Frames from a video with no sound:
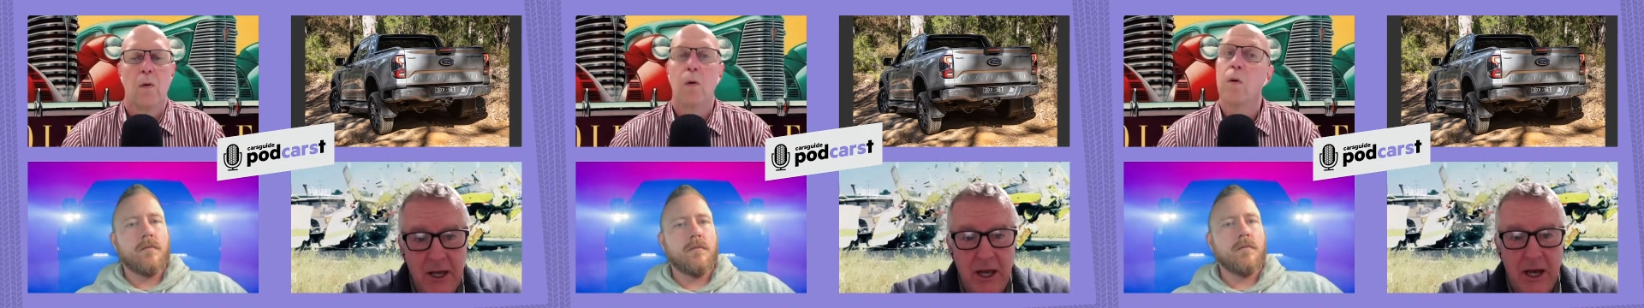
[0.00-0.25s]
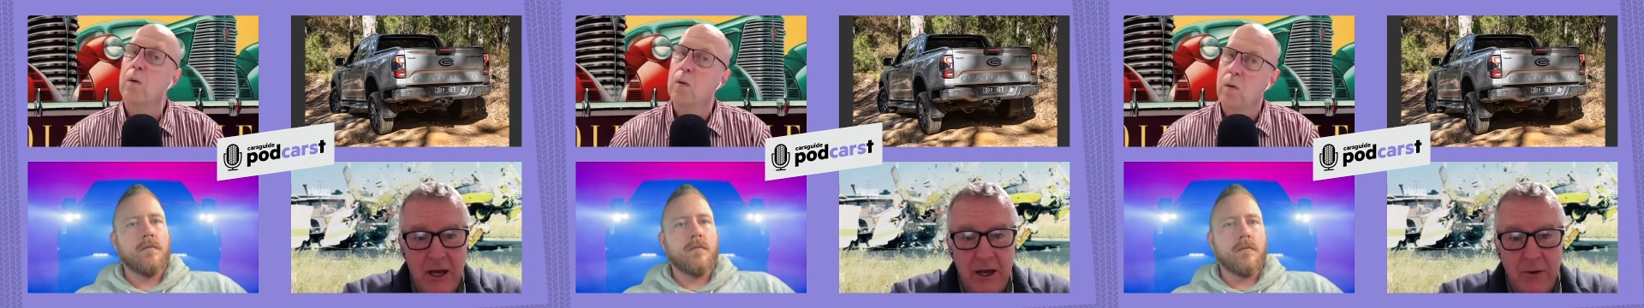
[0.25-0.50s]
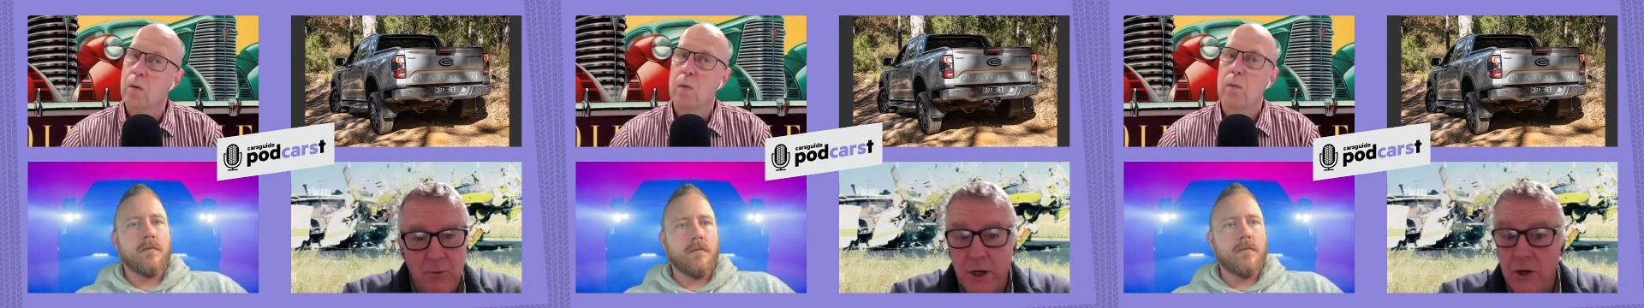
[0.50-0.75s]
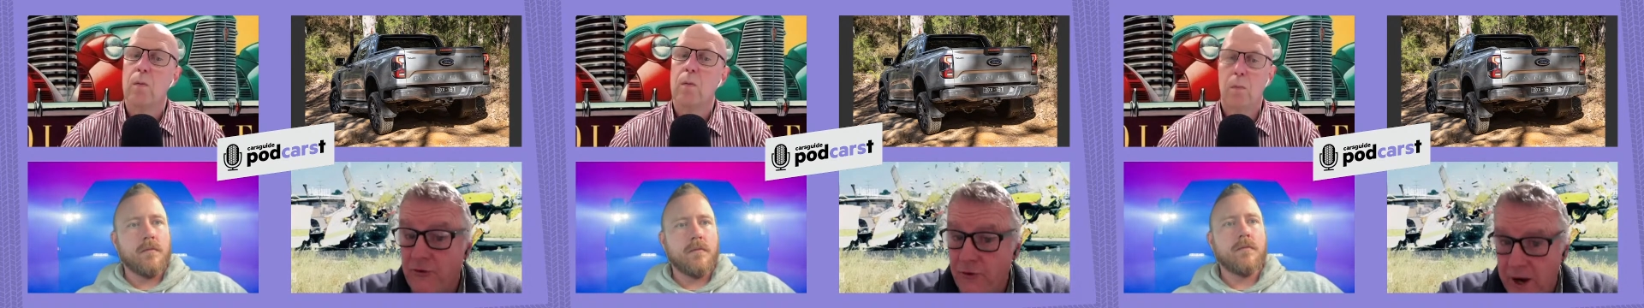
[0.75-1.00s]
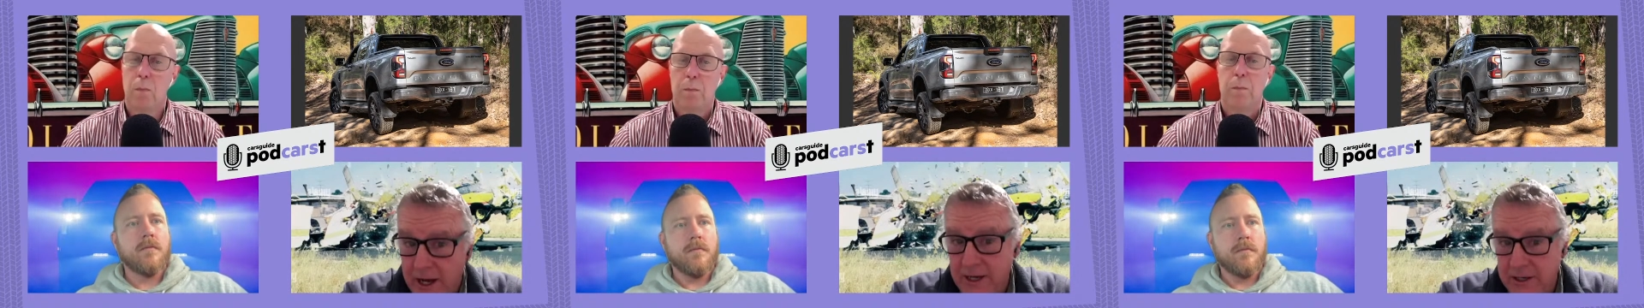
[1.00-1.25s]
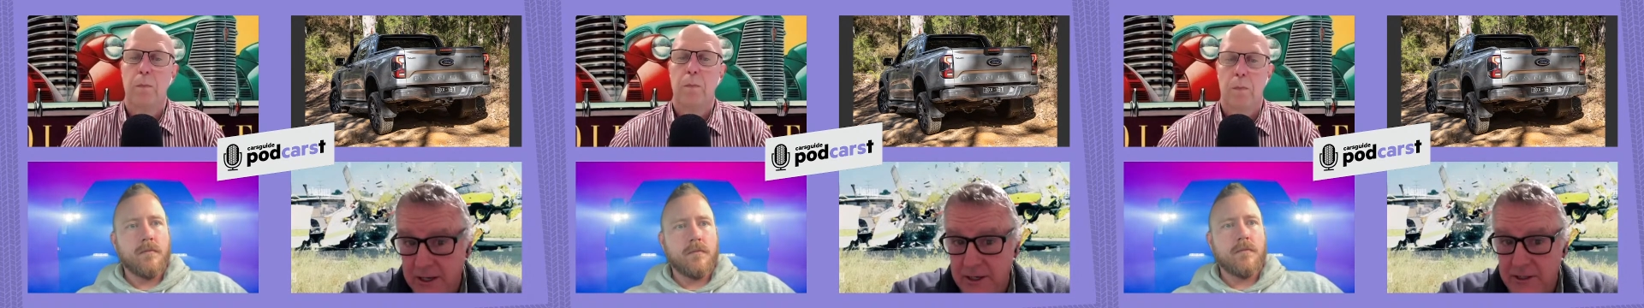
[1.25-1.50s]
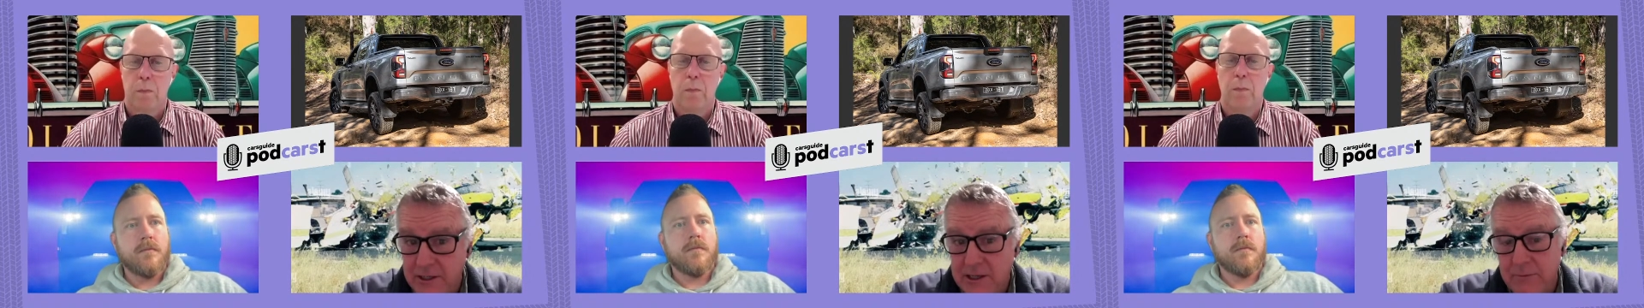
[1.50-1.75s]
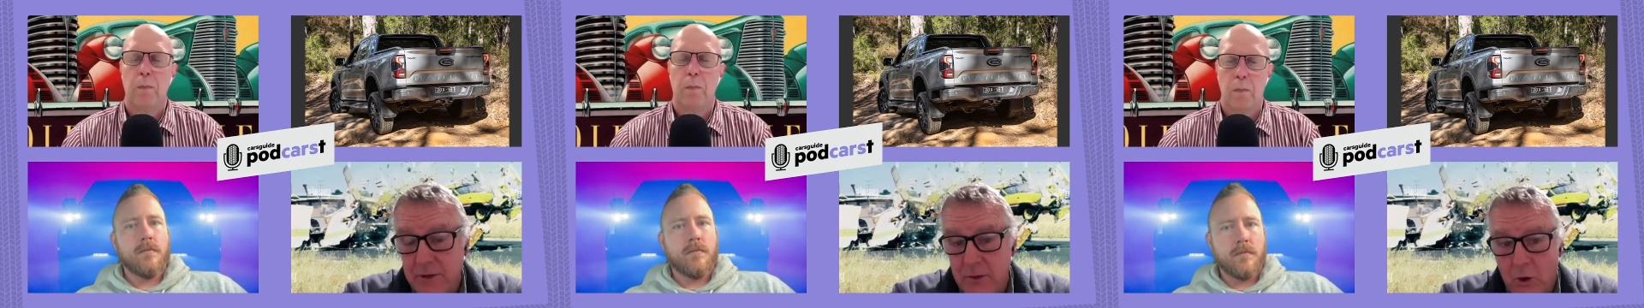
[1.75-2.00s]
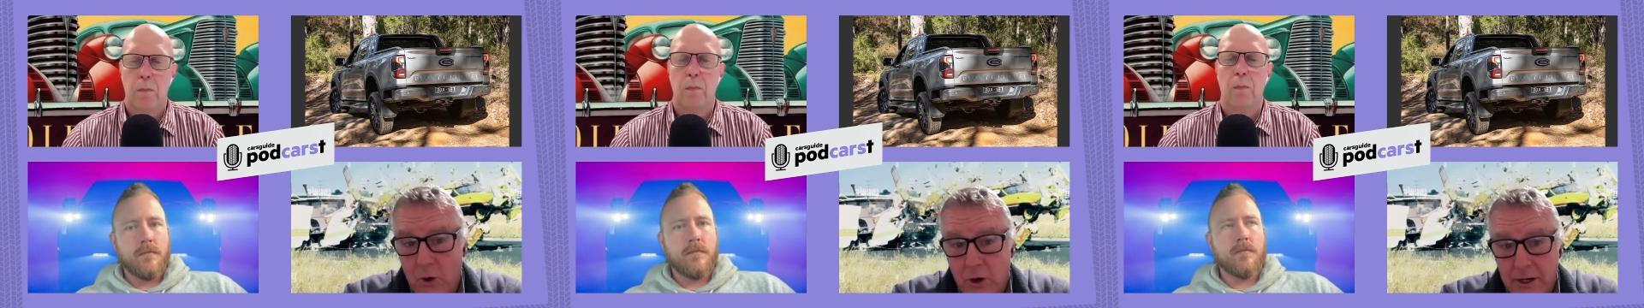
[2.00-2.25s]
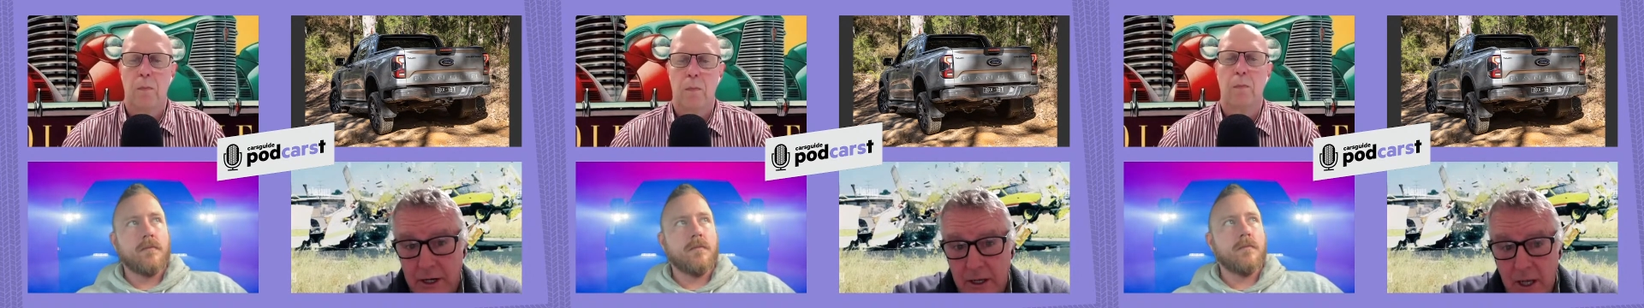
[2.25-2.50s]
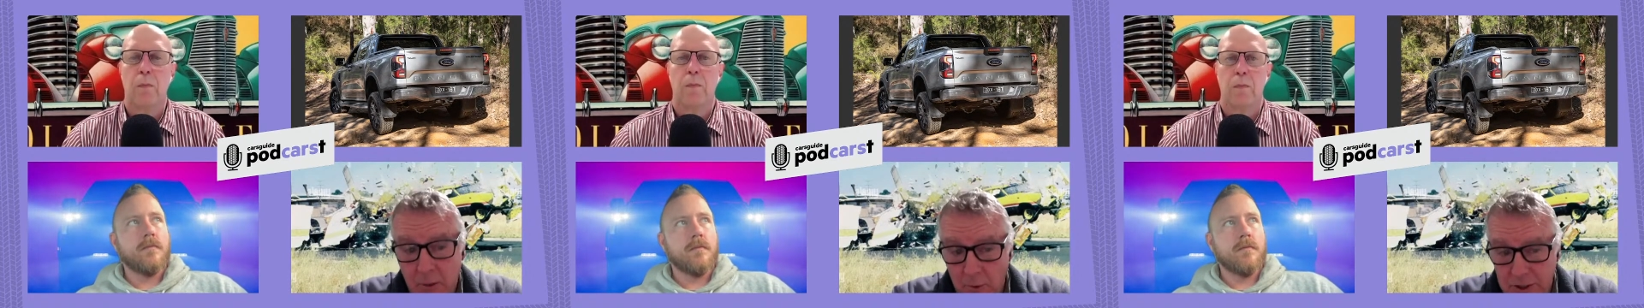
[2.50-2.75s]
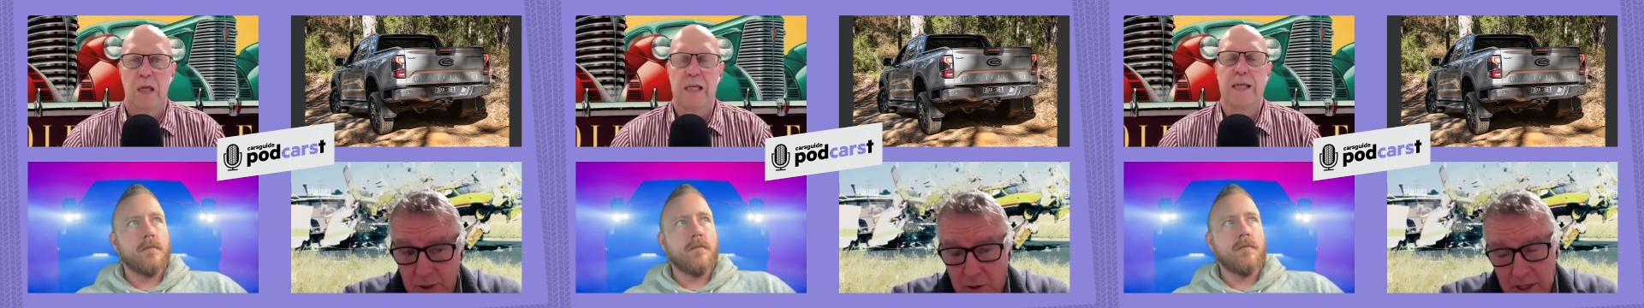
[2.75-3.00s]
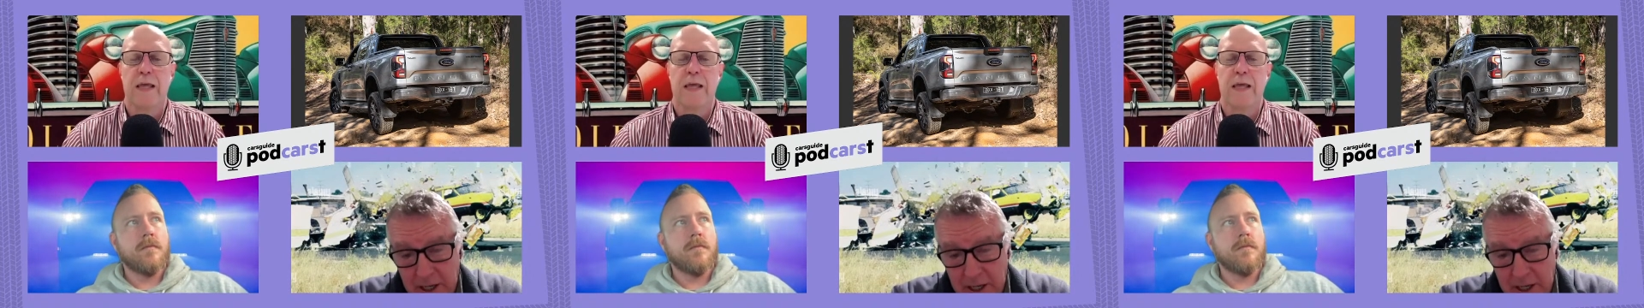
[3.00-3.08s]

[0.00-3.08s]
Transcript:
Speaker 1: Uh, the wheel track is a little bit wider, which all